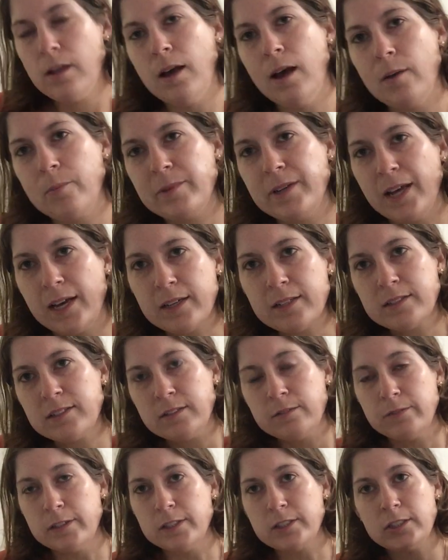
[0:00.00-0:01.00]
Up next,
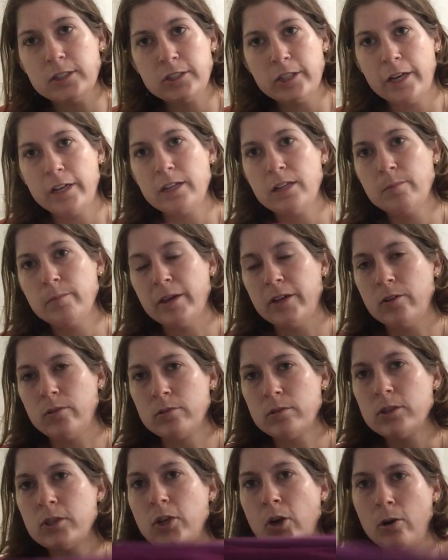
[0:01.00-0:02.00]
a vintage item. I
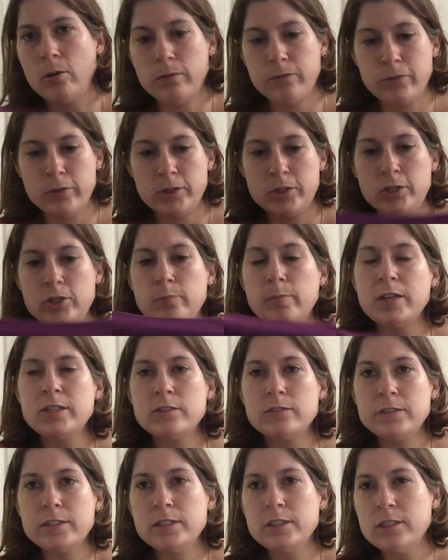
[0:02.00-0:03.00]
don't go for too
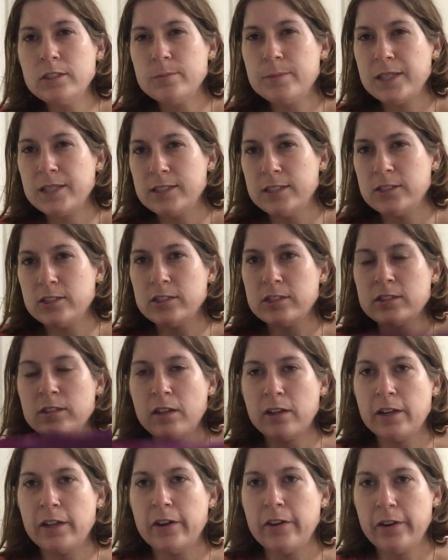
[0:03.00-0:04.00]
much vintage because it's just
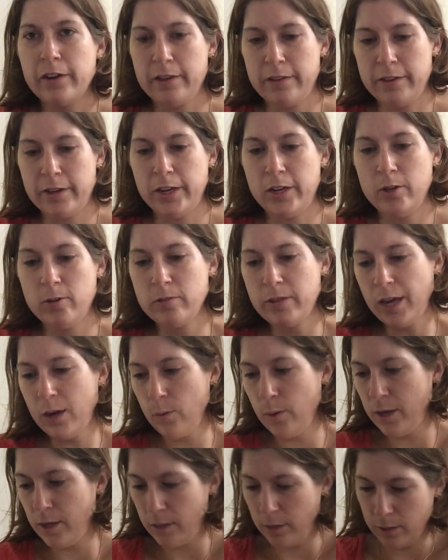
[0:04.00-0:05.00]
not an area that I know that
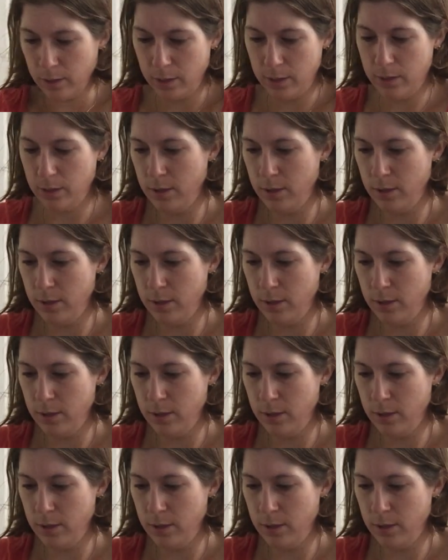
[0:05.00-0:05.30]
well.